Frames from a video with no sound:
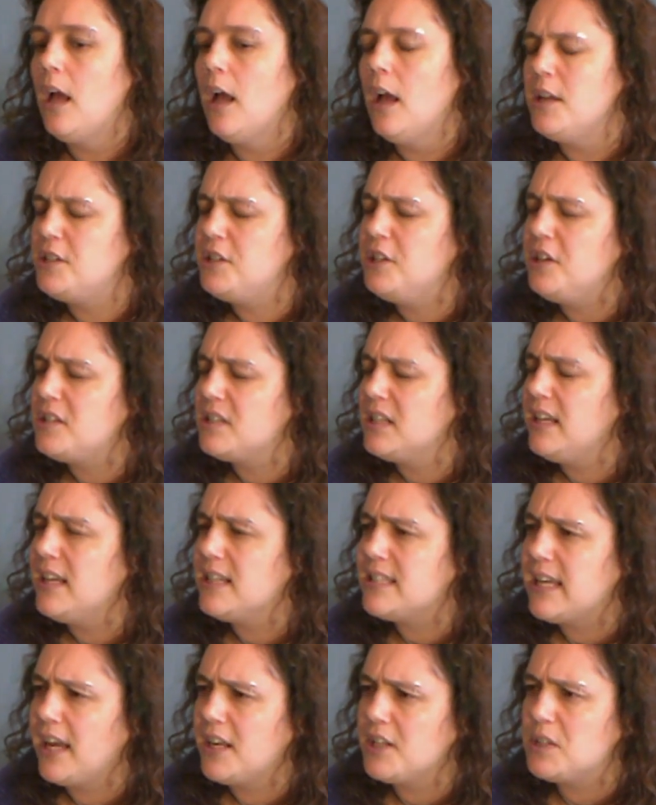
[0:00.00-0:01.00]
It's usually
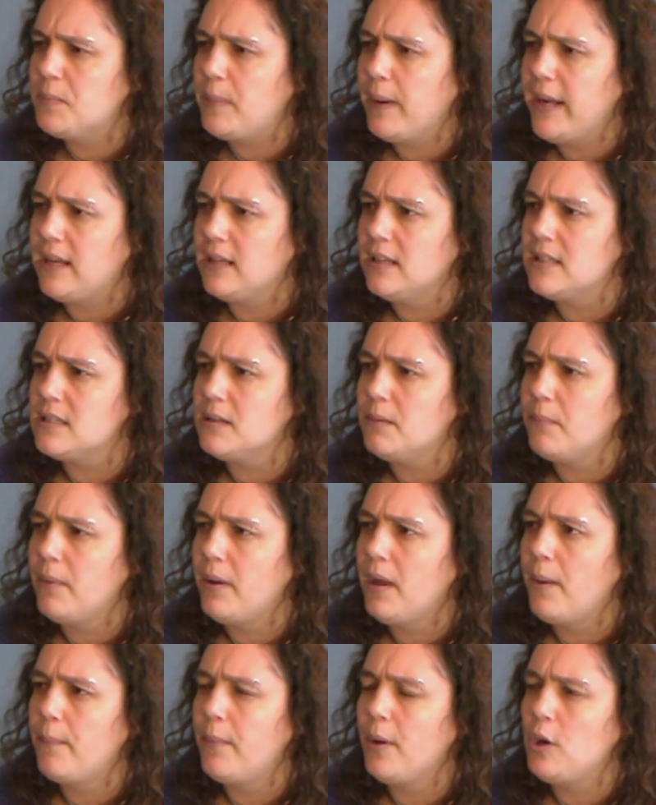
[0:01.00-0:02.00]
attached to paganism,
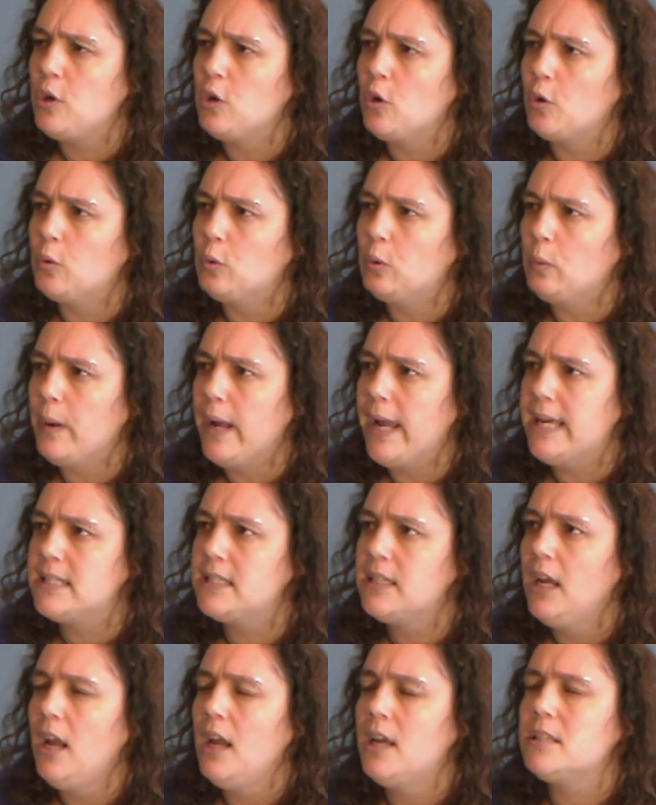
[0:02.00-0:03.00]
but not
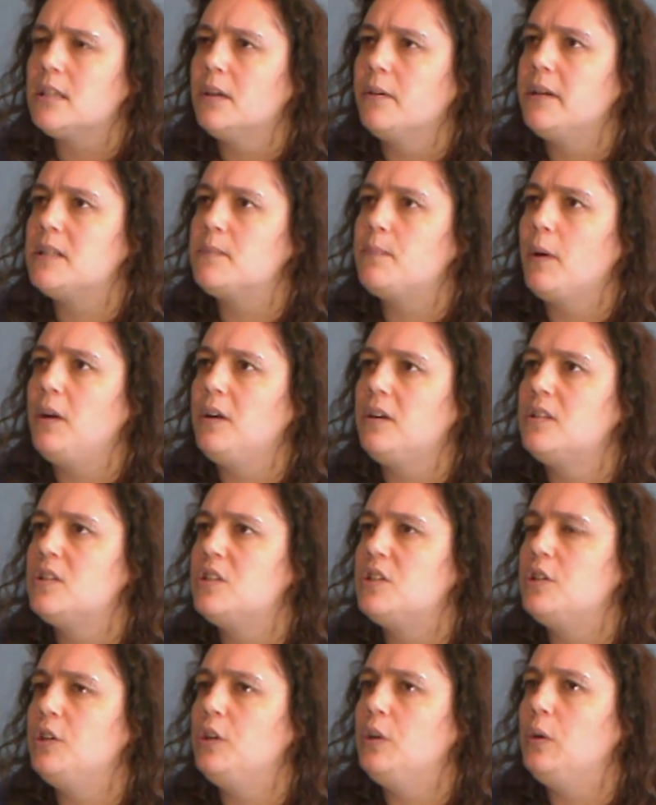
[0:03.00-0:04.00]
always. So I spoke
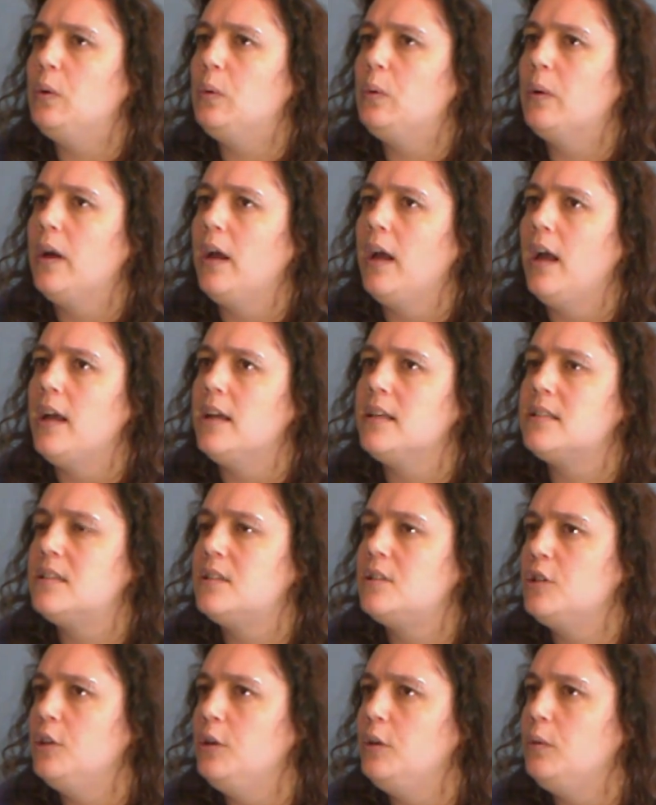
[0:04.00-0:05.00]
to
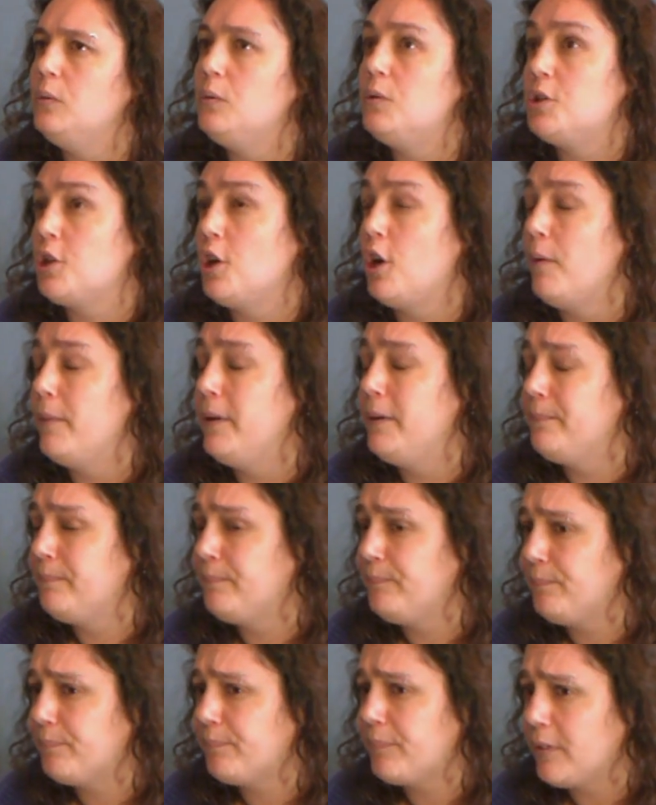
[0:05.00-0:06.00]
Sue Sharman,
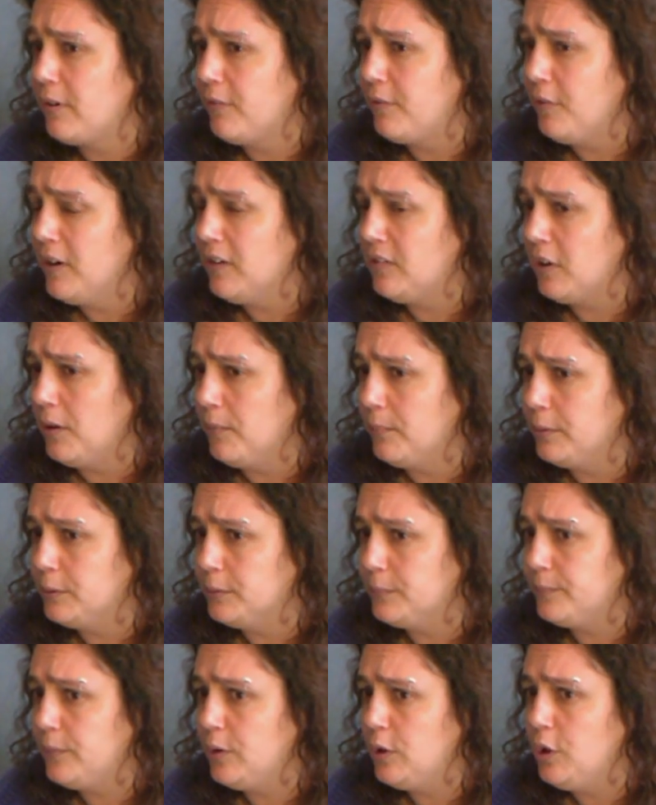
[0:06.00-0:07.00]
for
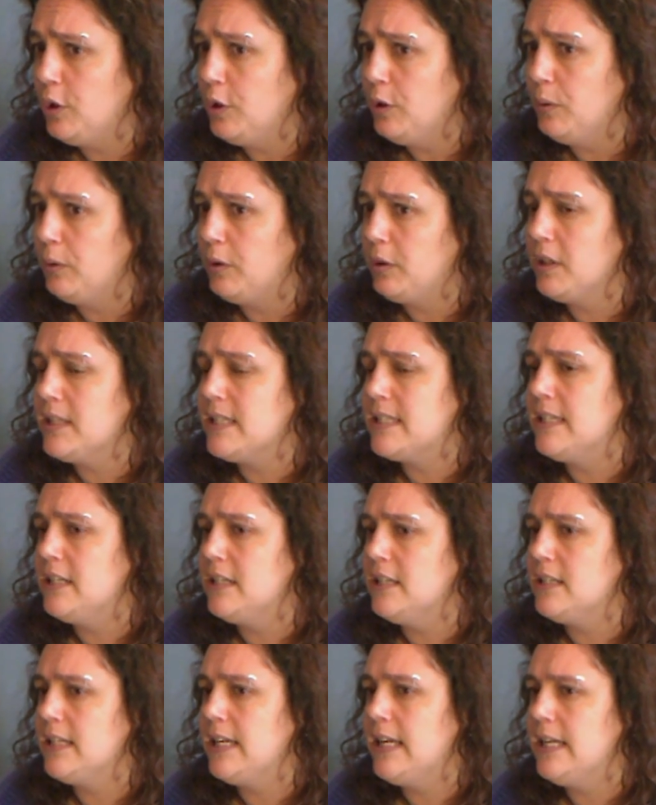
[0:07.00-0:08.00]
example, who
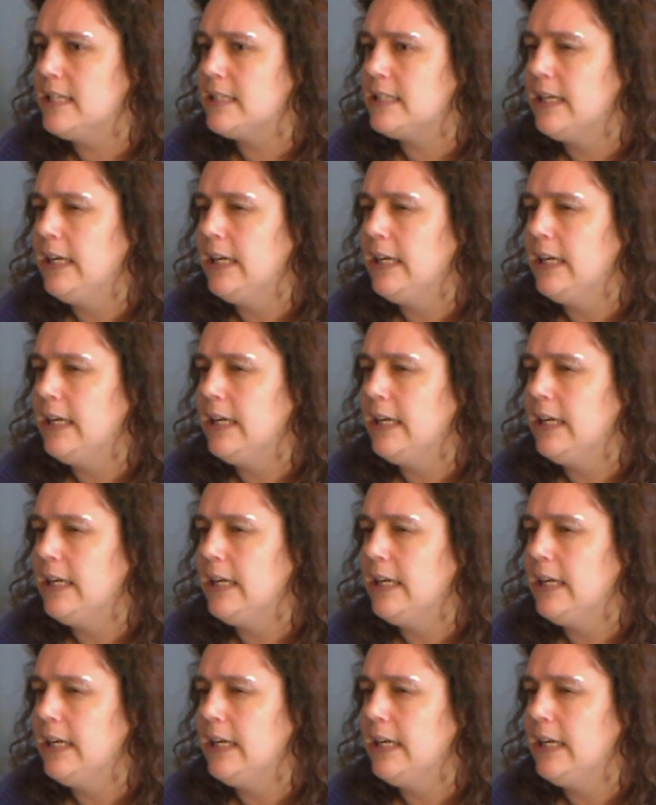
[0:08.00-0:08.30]
considered his